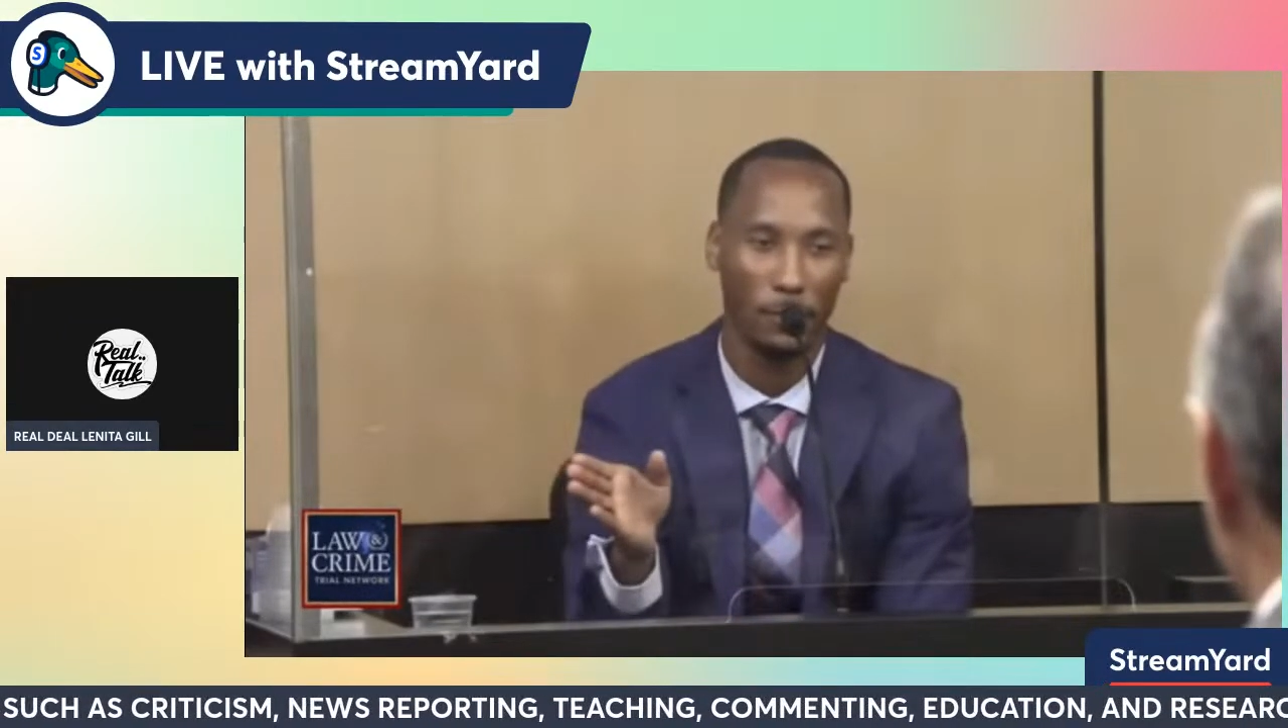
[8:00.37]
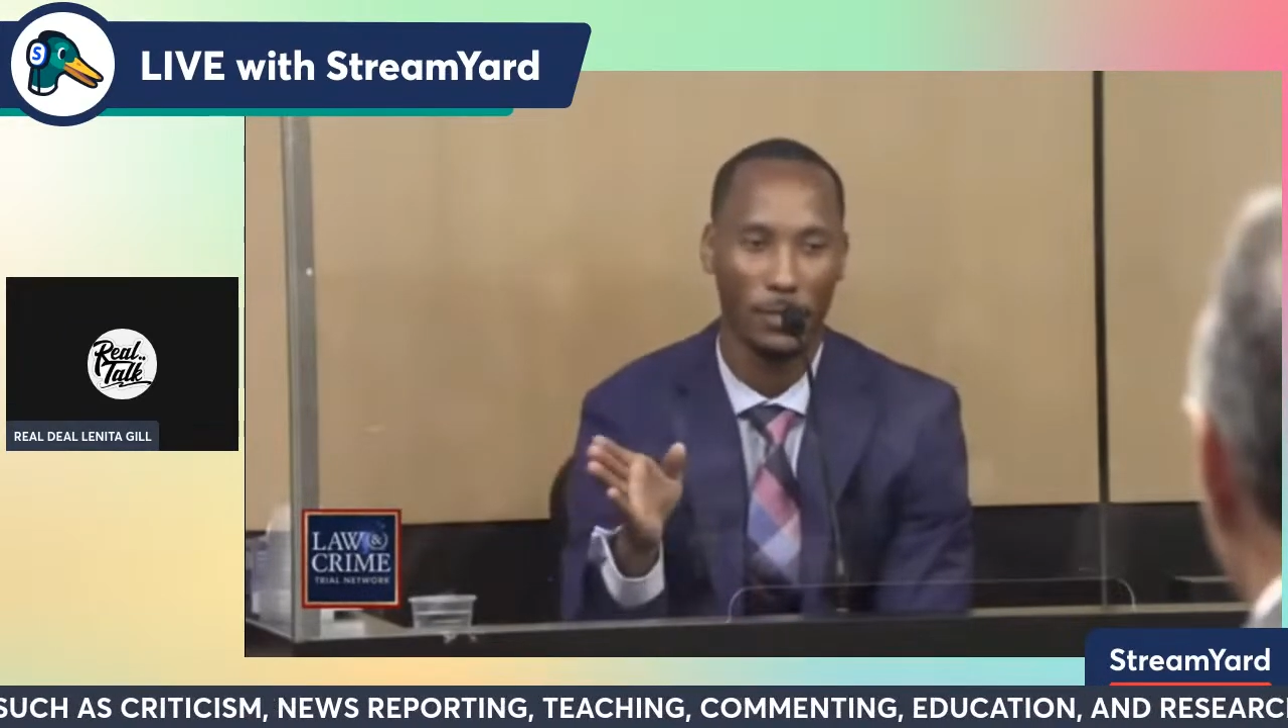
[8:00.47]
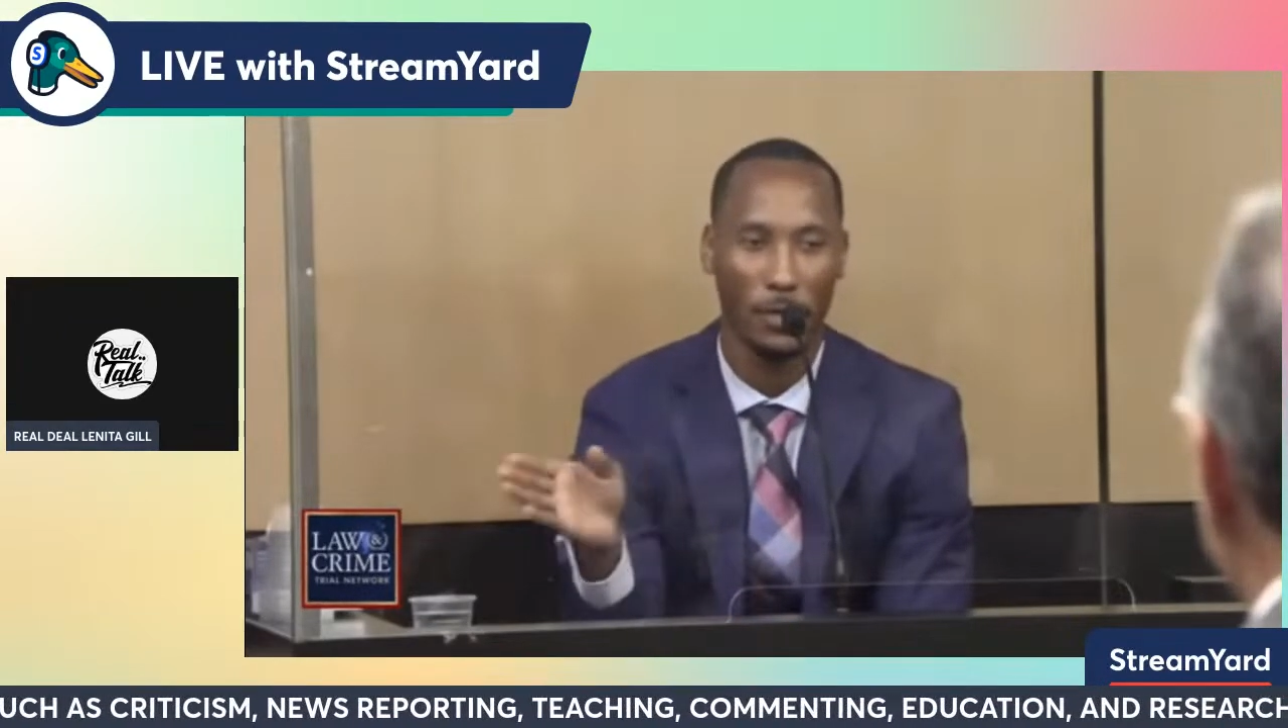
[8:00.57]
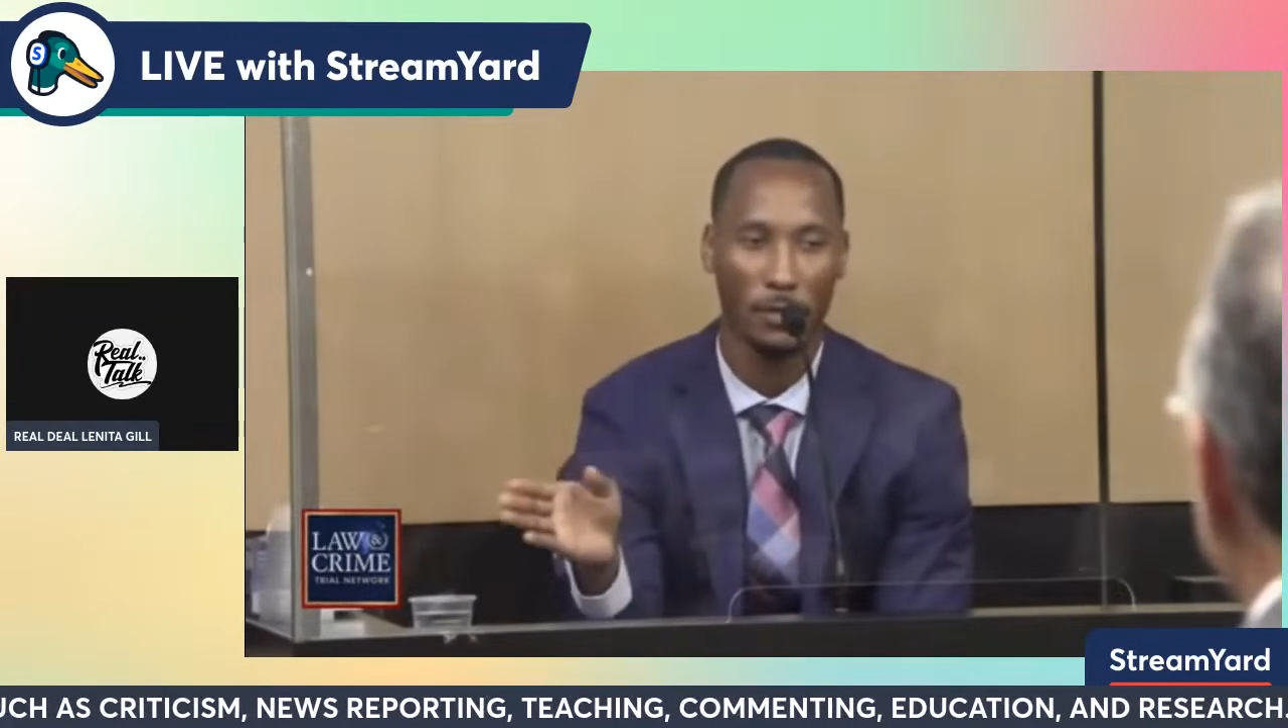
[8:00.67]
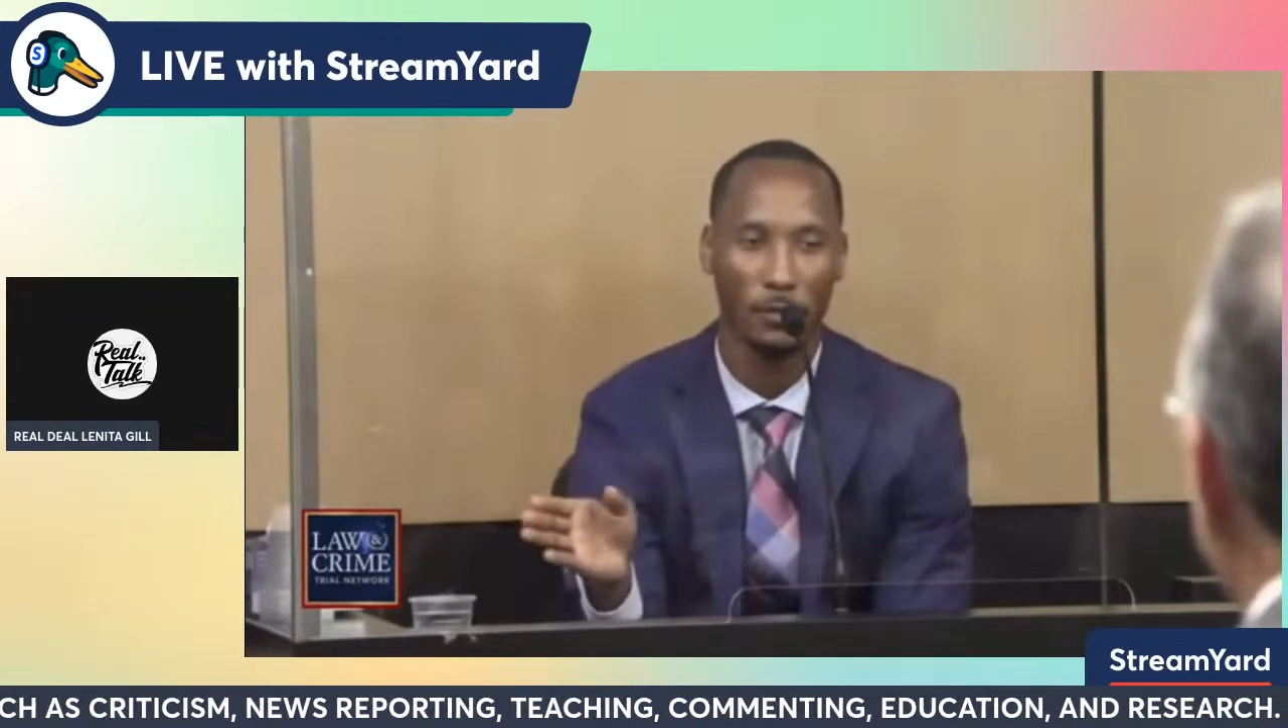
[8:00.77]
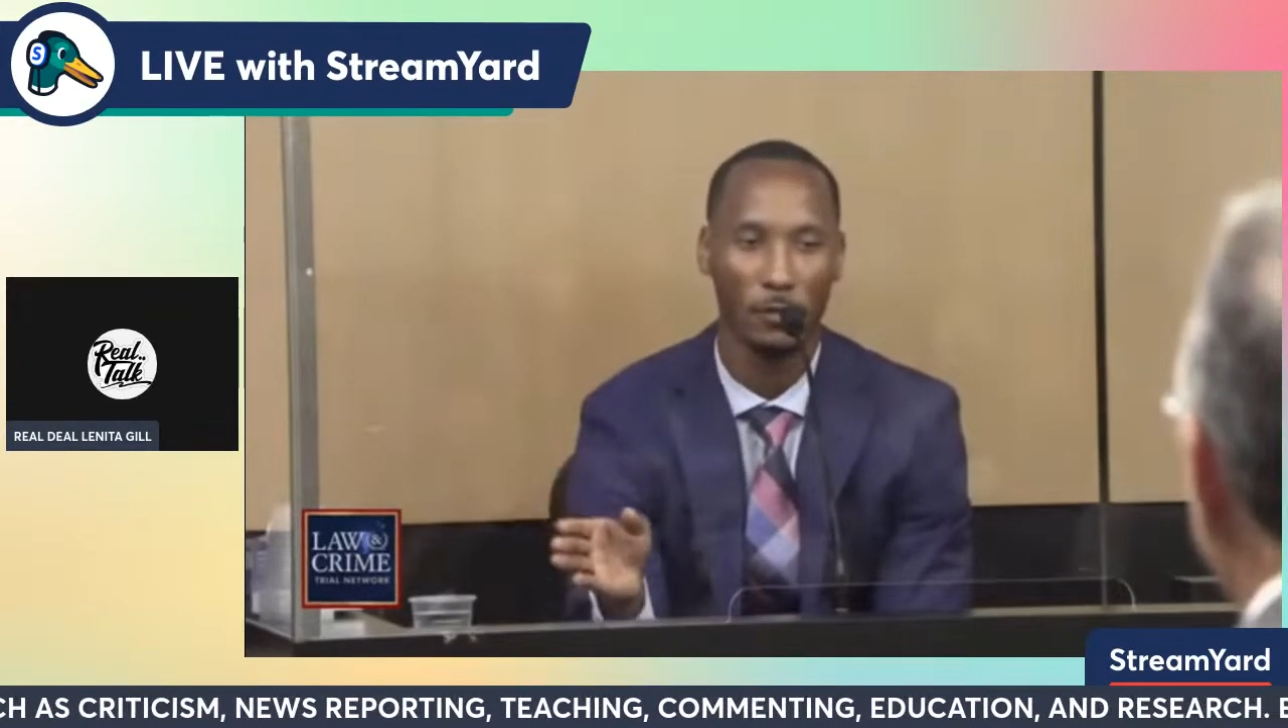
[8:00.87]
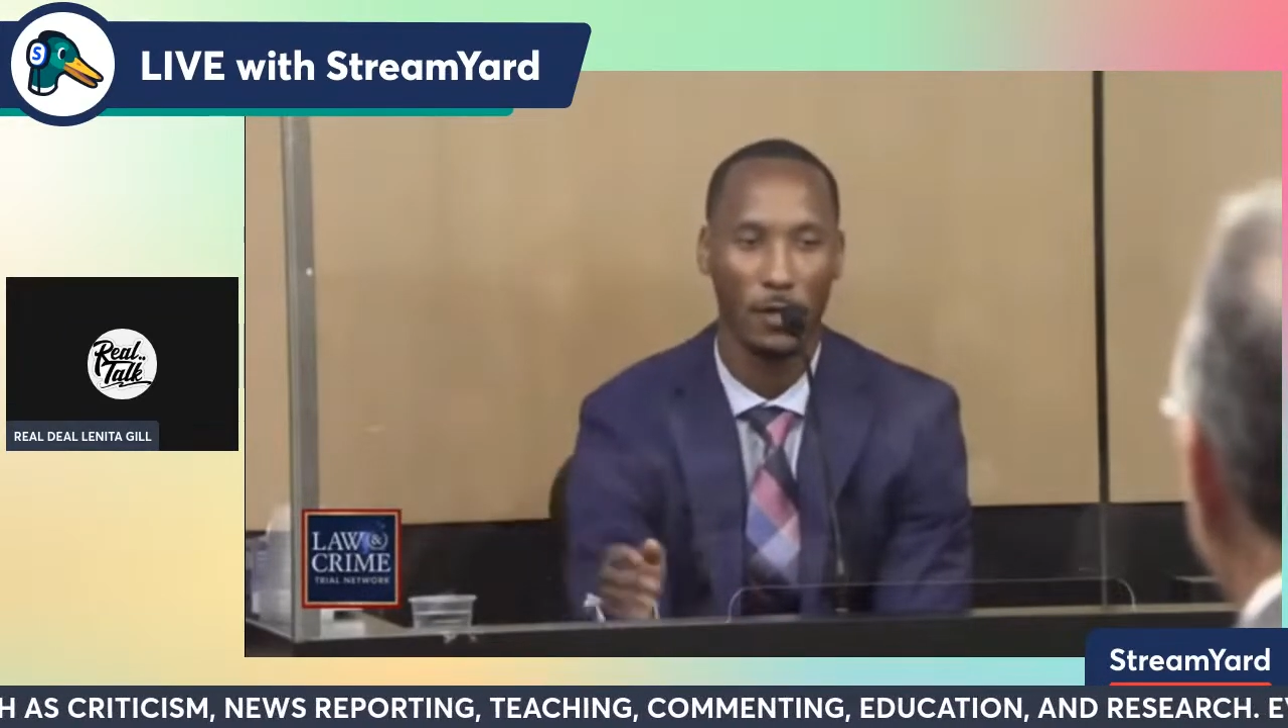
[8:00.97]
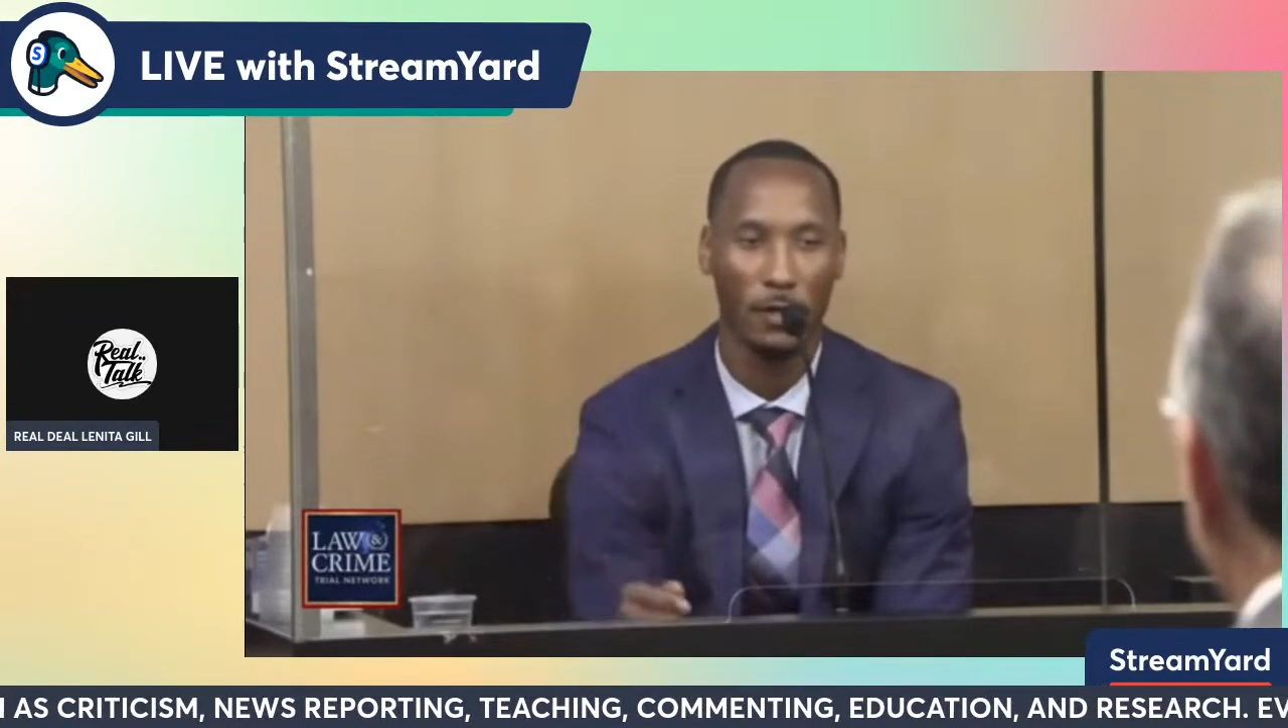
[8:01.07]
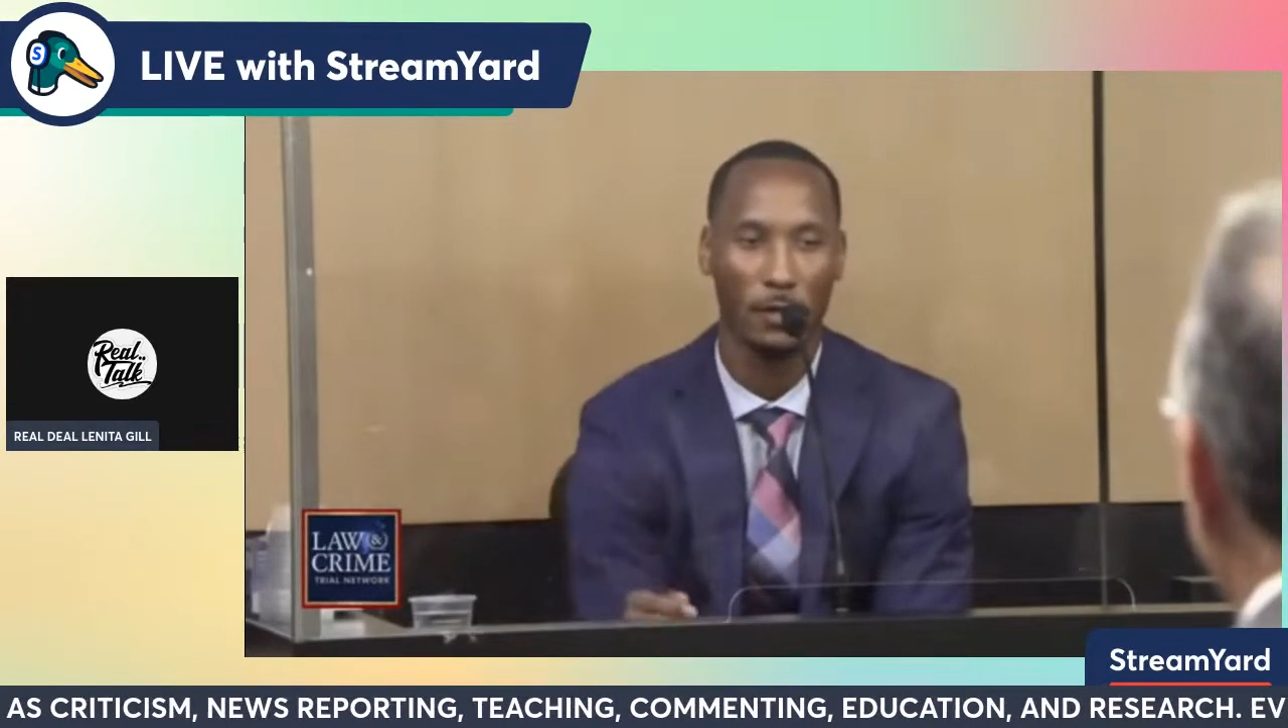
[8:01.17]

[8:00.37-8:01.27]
makes a right.